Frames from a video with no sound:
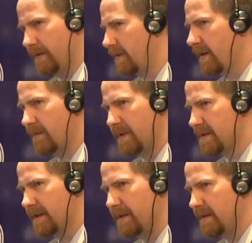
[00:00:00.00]
governments
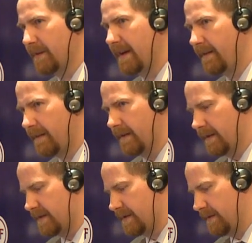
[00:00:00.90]
agreed on anything.
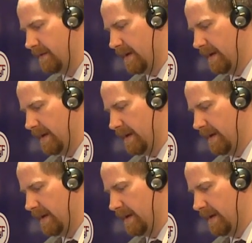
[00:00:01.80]
So